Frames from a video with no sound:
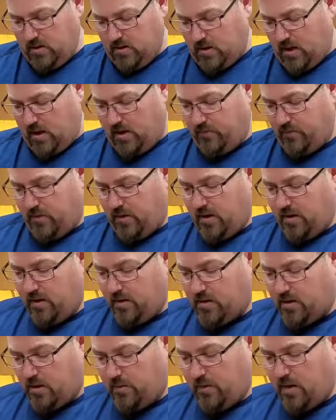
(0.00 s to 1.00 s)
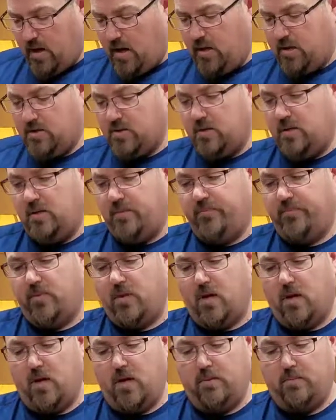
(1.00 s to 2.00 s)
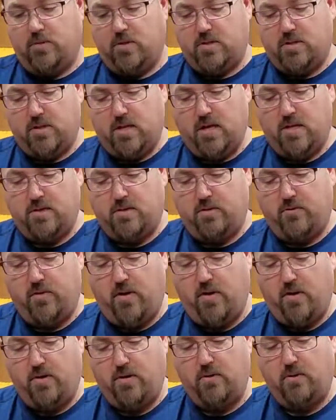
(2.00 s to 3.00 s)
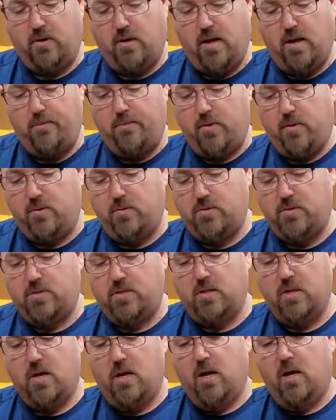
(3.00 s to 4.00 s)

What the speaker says: kind of in the terminology, just in case you're very new to lipos,